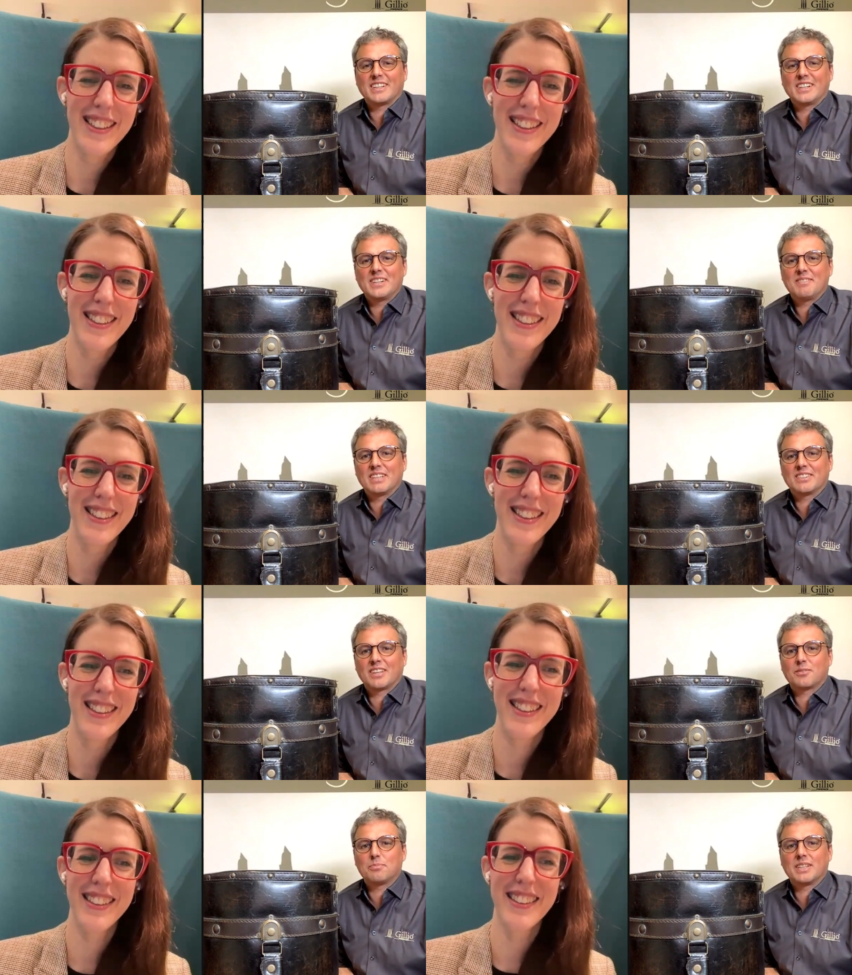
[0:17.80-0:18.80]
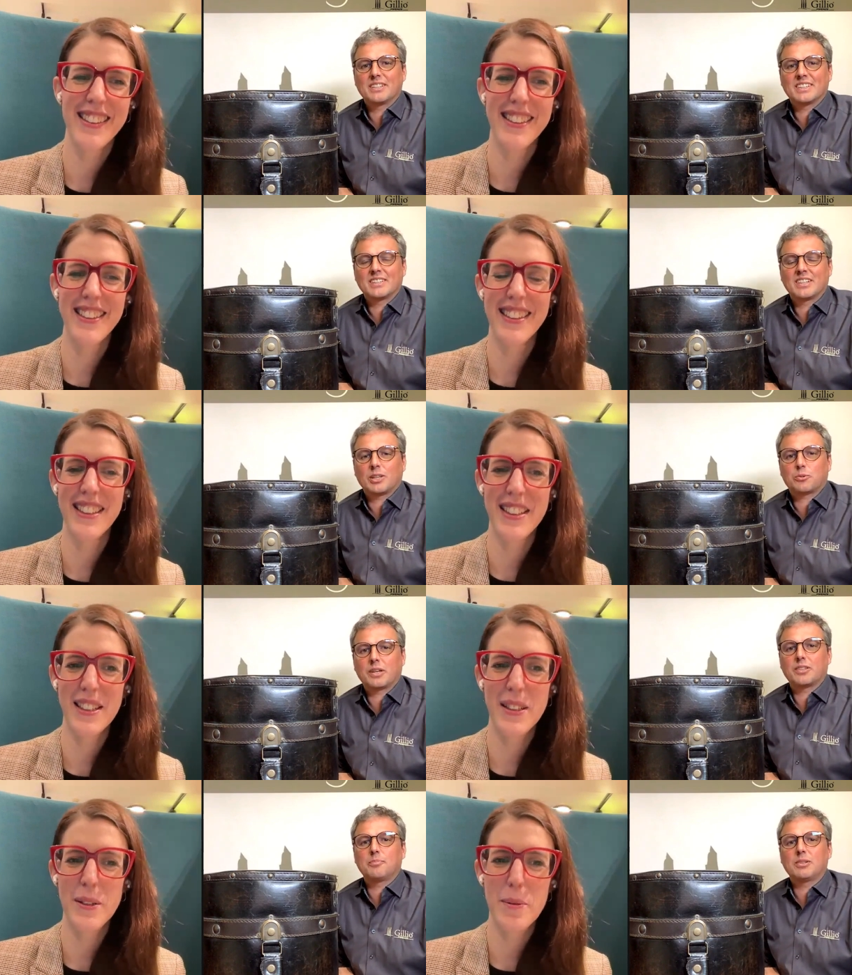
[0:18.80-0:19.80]
Speaker 1: Uh, it has been an
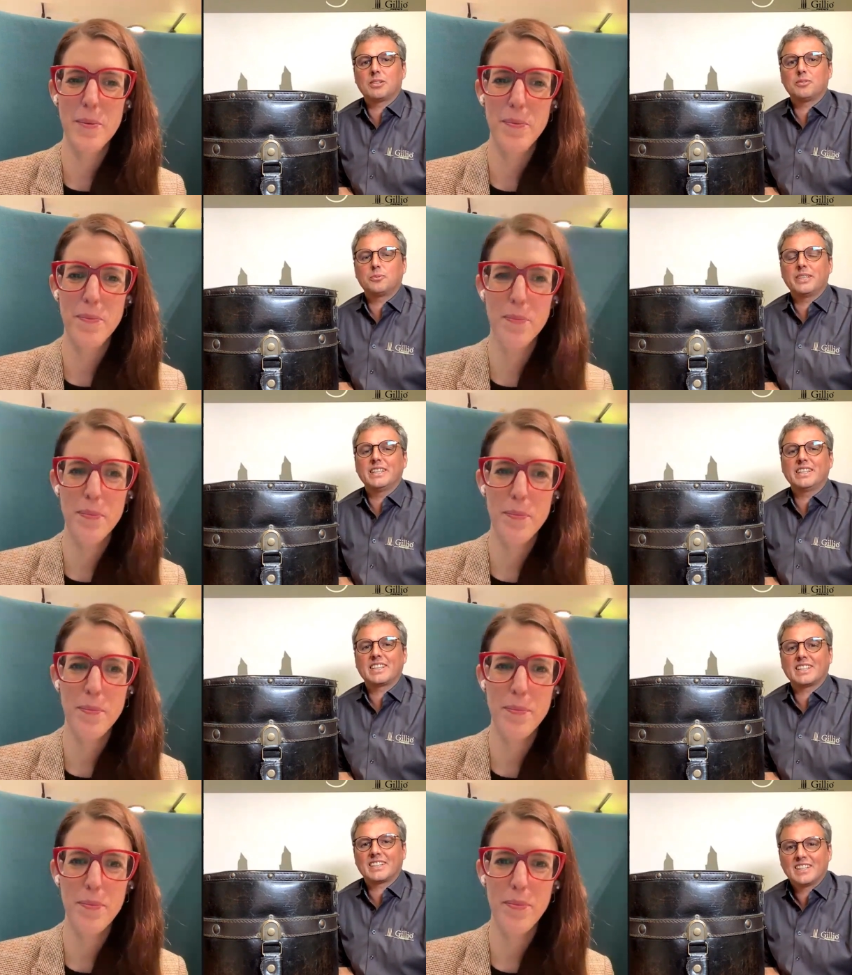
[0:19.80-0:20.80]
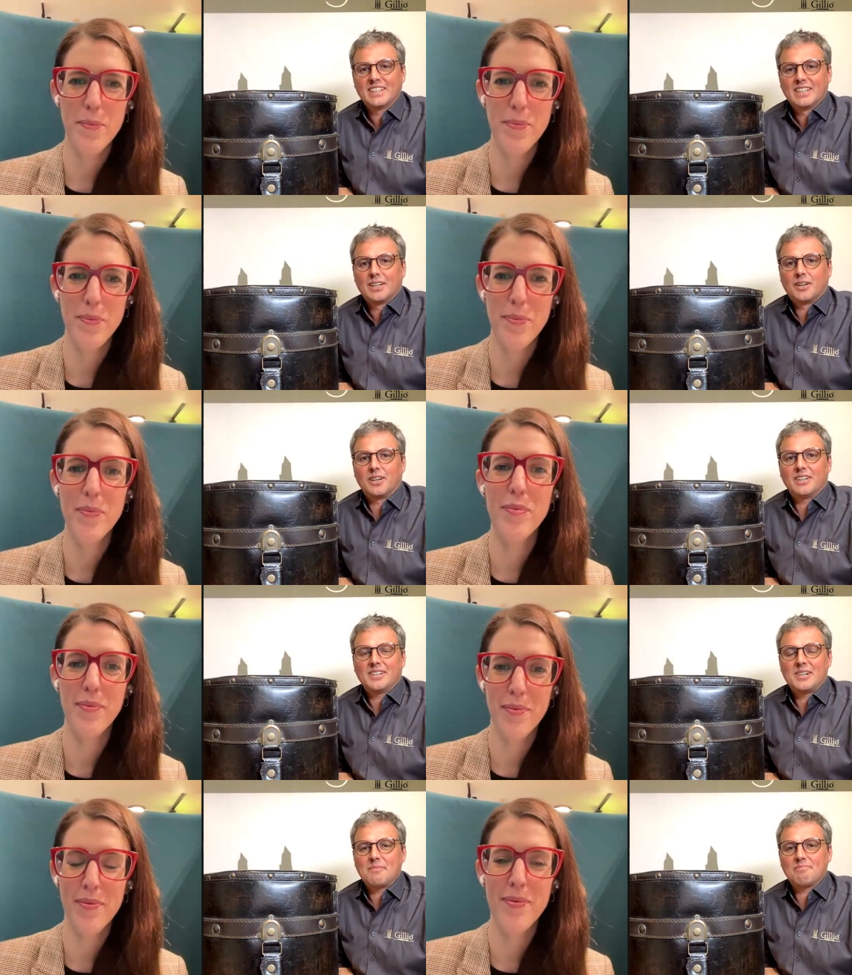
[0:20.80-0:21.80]
incredible week.
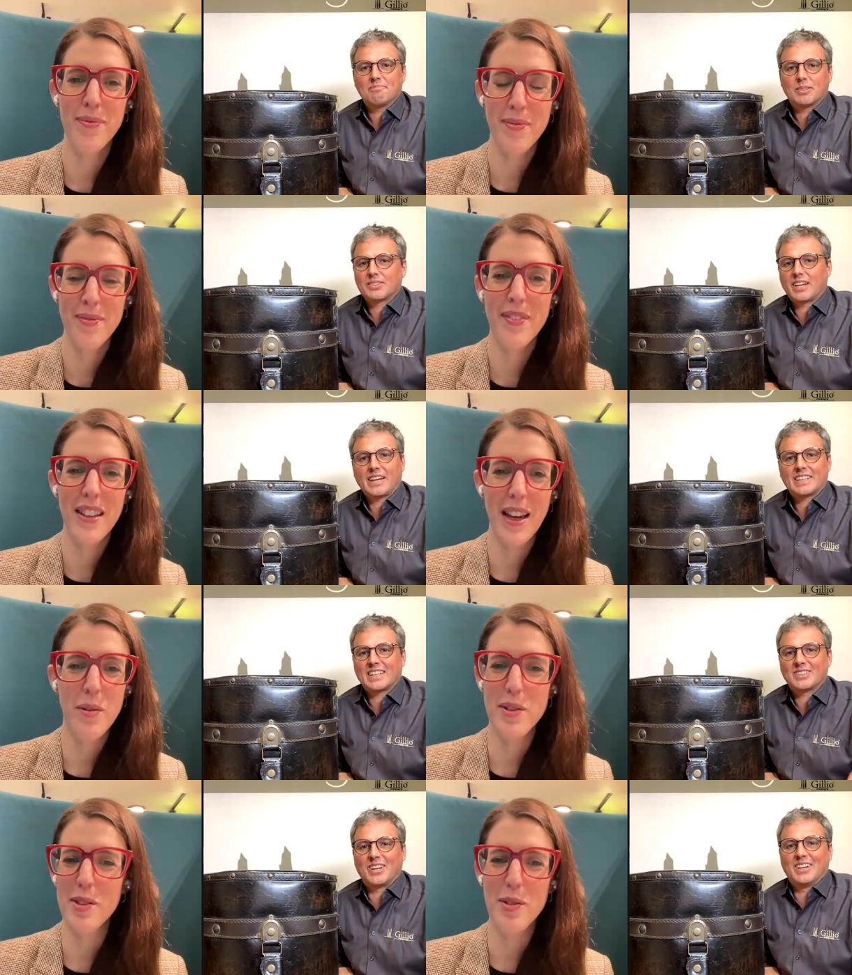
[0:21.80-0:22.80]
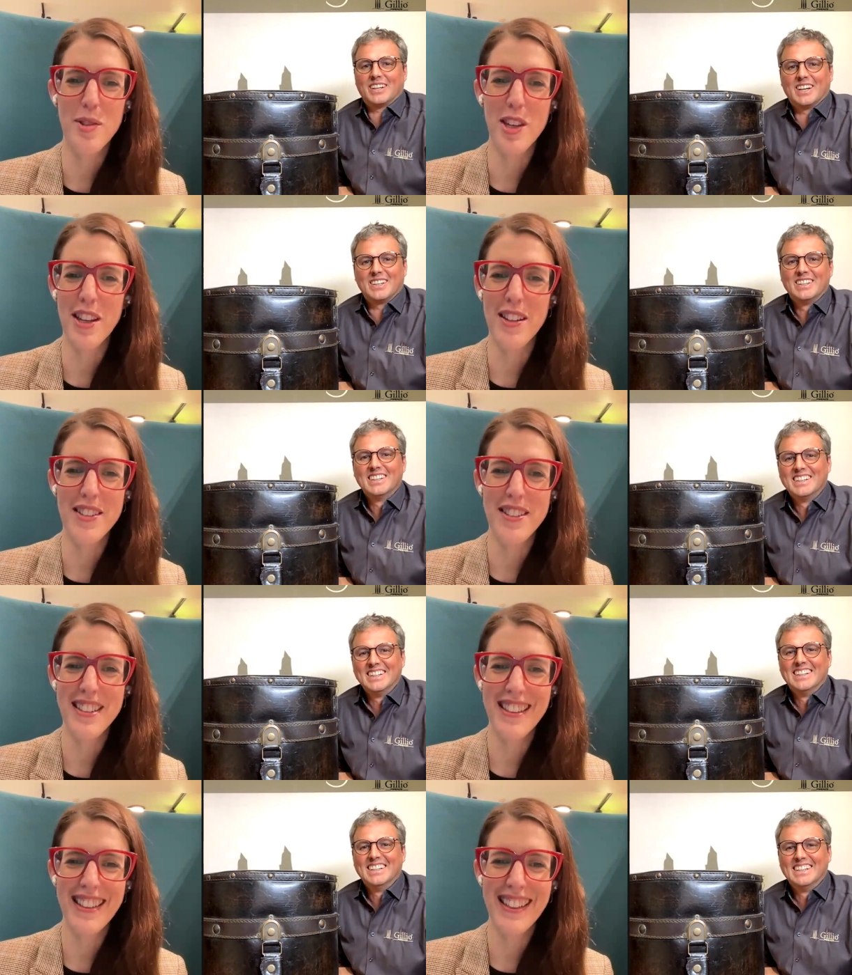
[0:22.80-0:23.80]
Um, but I, can... I was so
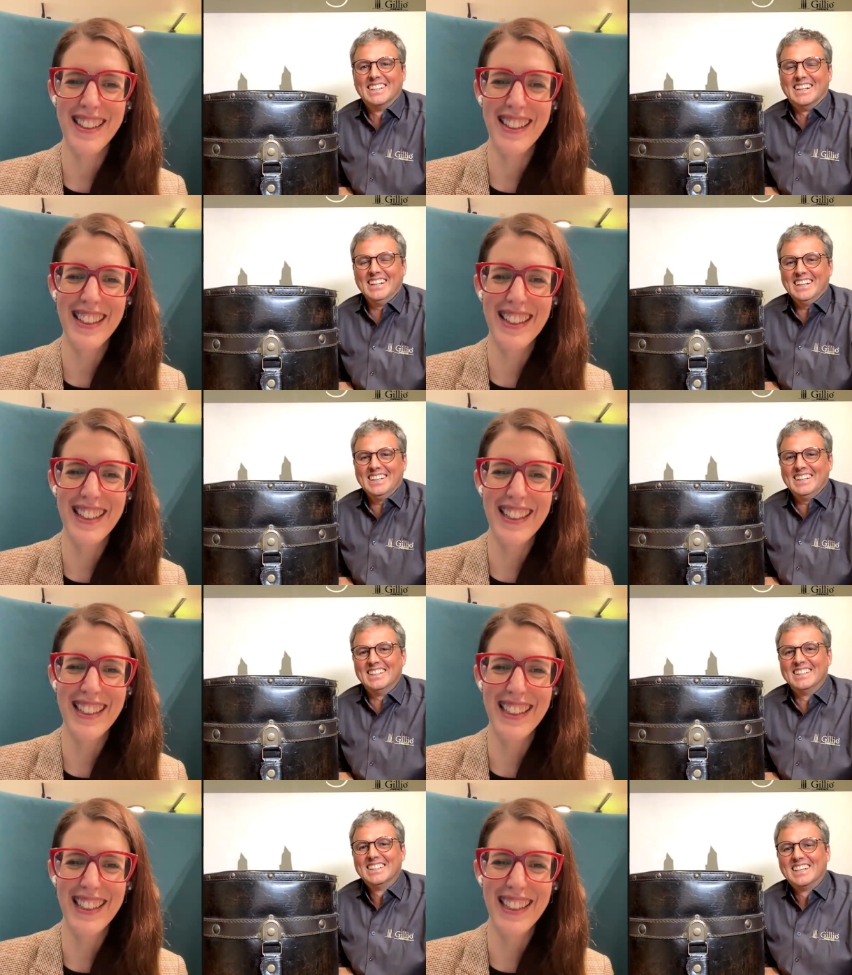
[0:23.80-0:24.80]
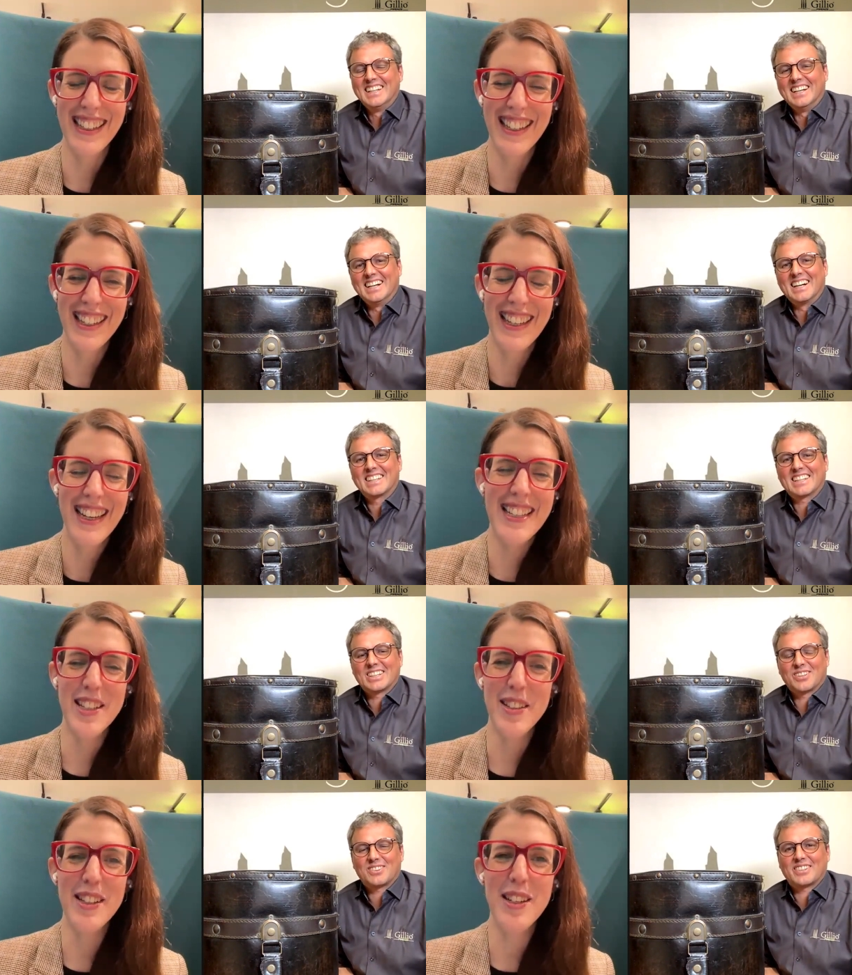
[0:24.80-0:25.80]
Speaker 2: jealous
Speaker 1: yeah, I
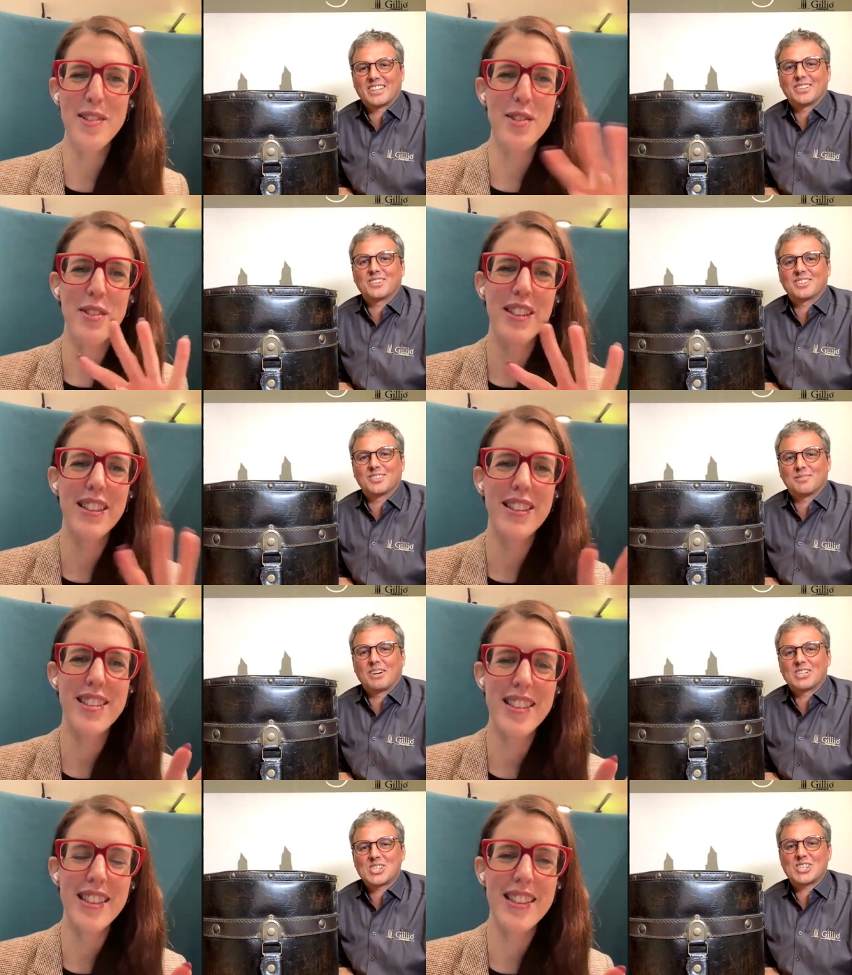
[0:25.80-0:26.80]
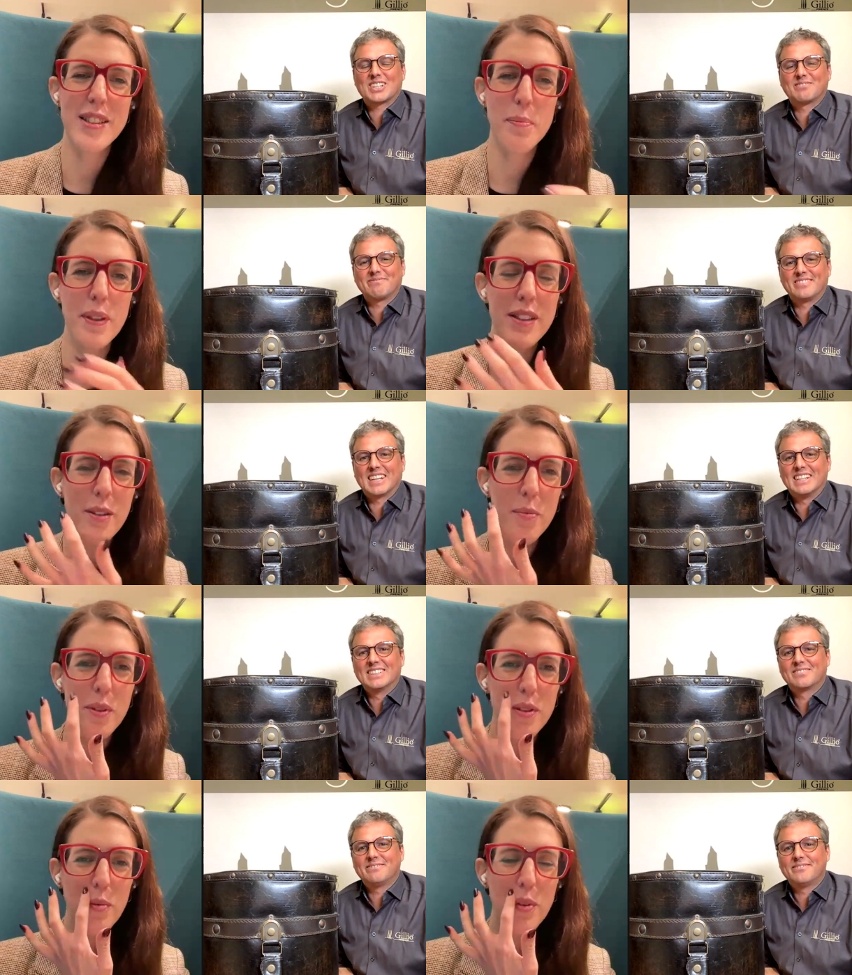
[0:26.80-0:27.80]
cannot. Gillionaires,
Speaker 2: you didn't see this, but
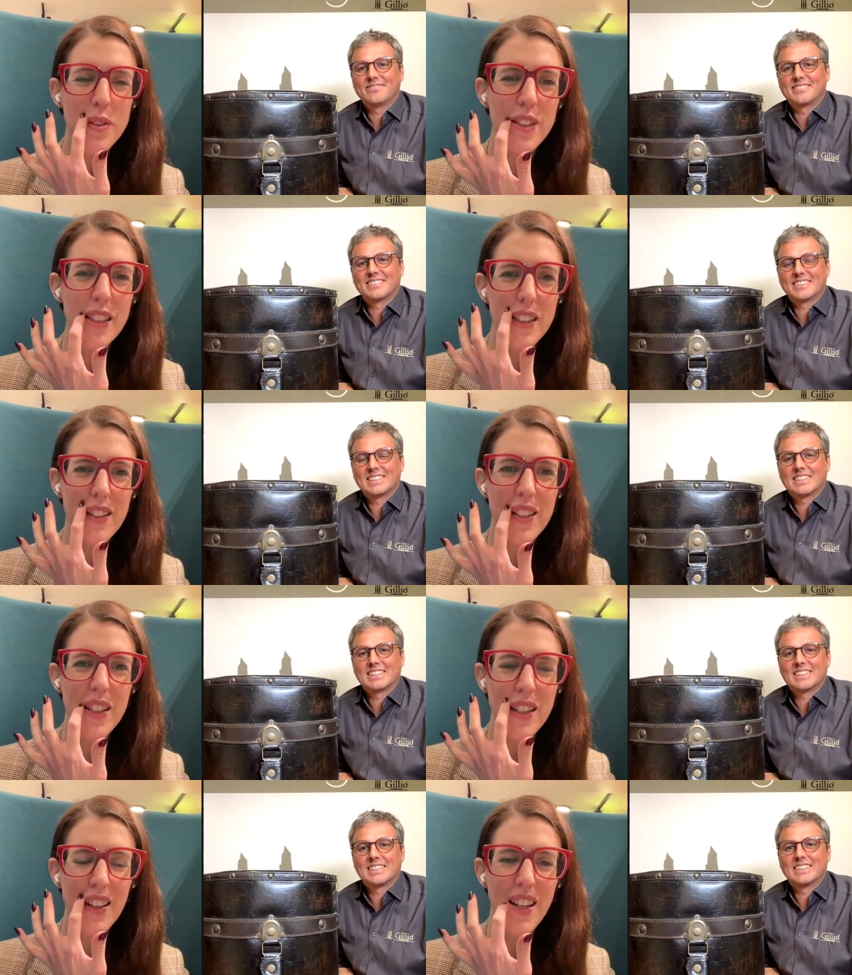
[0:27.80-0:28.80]
Tom, Tom was in Italy